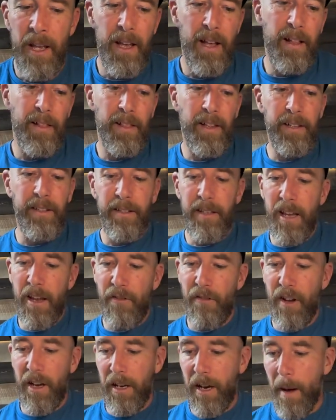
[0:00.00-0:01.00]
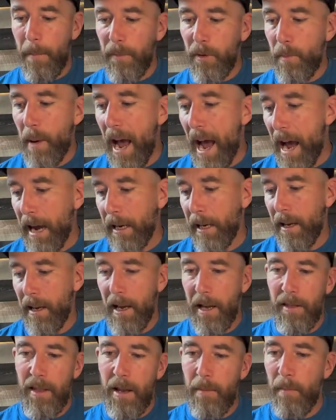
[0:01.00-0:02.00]
Let's see if it comes back,
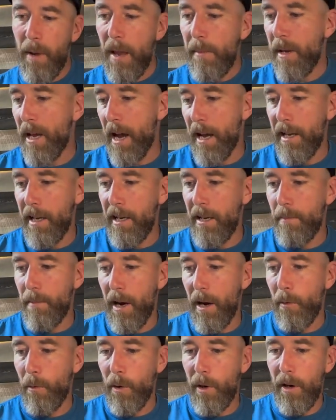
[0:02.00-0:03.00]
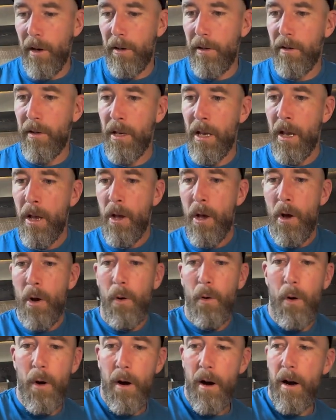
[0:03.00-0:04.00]
and then maybe I eat my words,
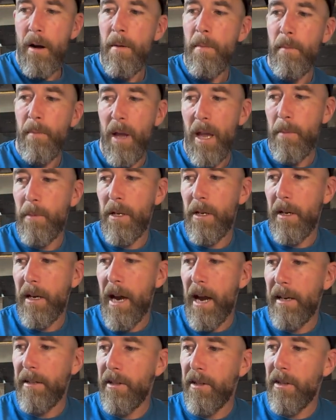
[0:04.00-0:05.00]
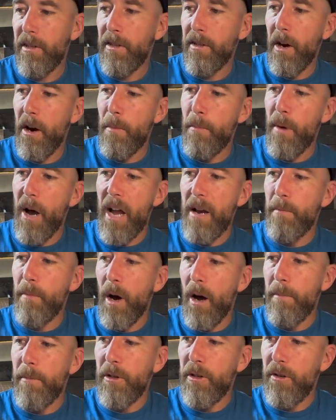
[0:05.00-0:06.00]
or maybe you guys just start buying
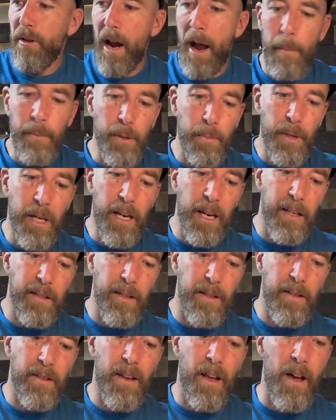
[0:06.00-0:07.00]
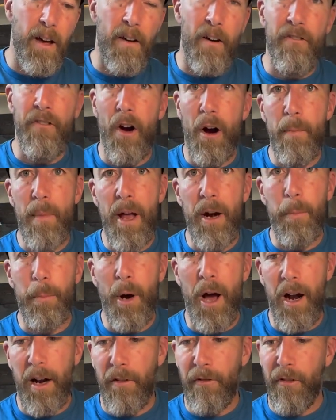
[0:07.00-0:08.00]
bomber straps because it's a far better
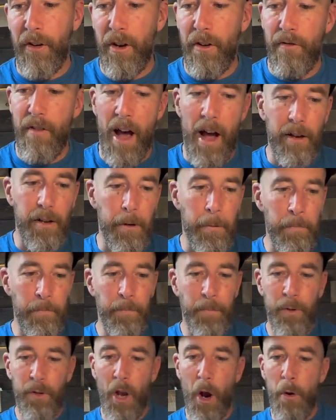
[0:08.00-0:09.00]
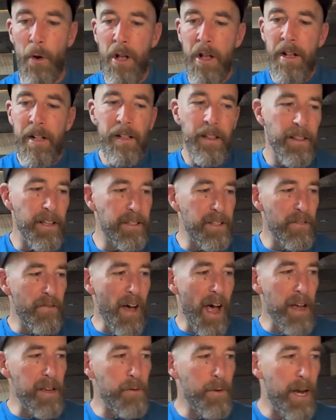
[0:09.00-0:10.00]
product for your value. So let's
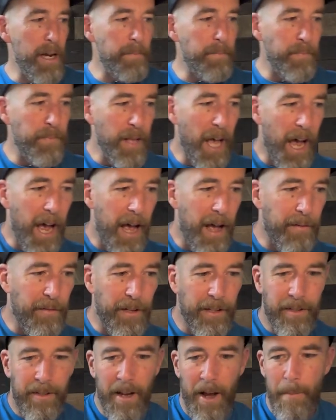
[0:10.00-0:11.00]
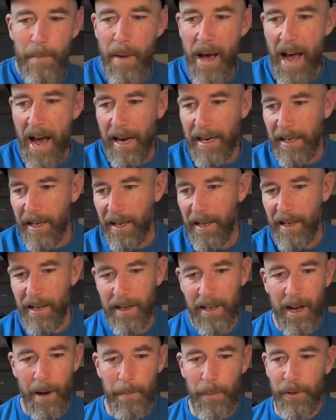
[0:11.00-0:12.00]
evaluate. Let's come back in
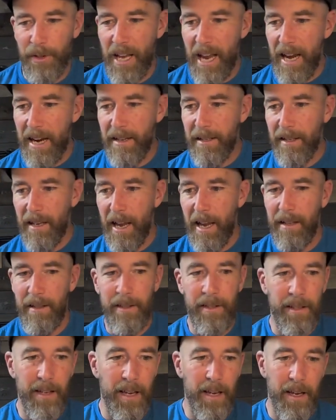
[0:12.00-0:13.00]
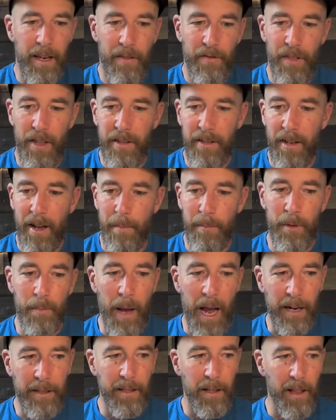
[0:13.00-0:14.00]
a couple days and see if this comes
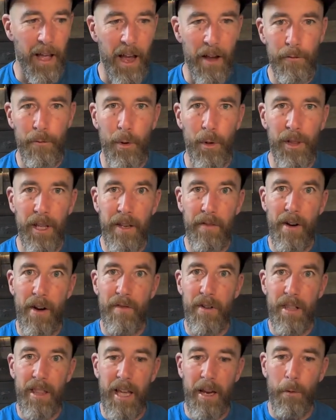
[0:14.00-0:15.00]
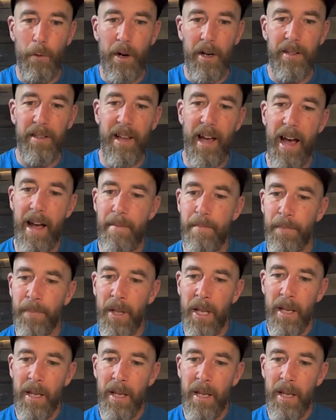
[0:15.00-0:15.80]
back to life. We'll leave everything where it's at.